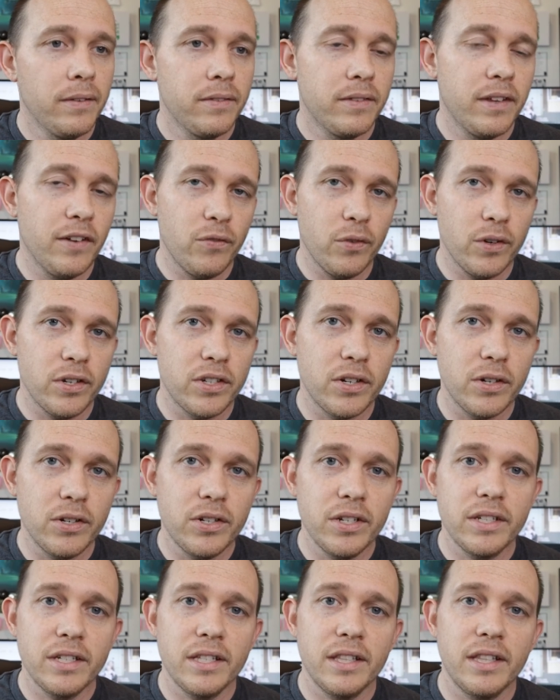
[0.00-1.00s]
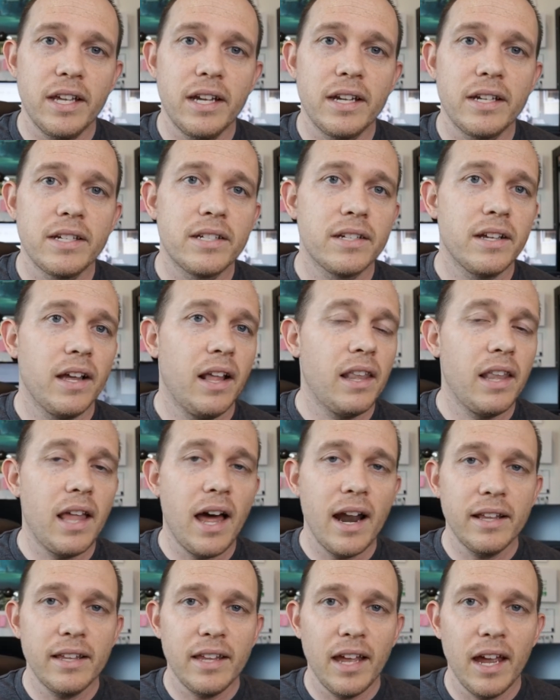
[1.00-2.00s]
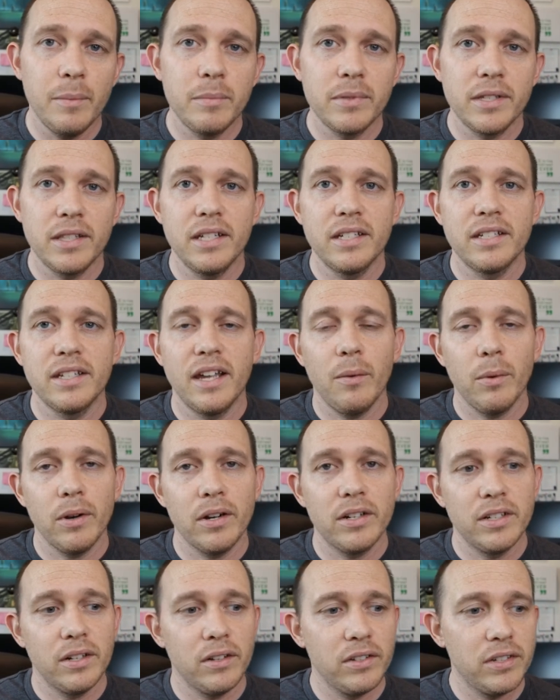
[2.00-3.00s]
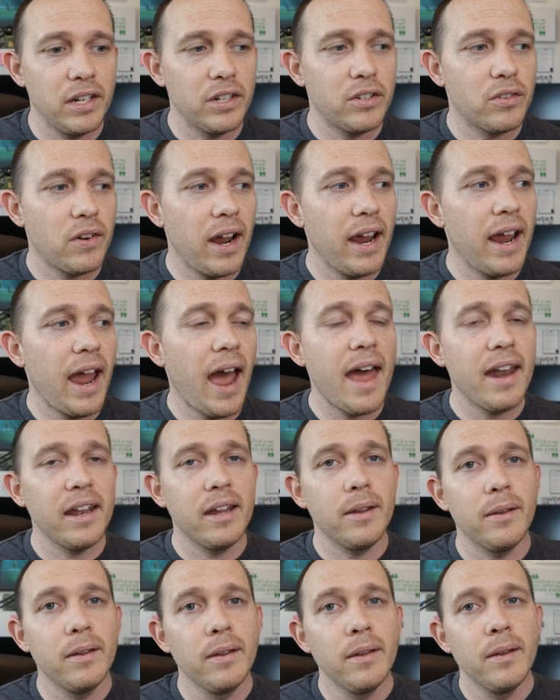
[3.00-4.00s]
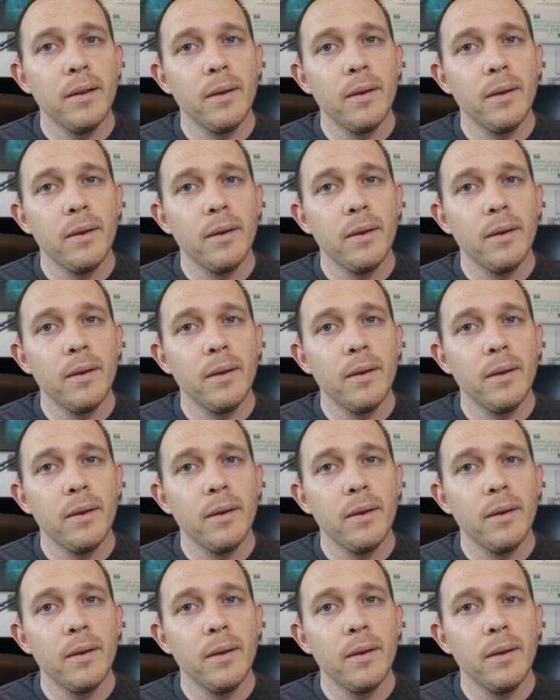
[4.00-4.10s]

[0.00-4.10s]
different searches and things, a lot of times in these networks, it'll say try adding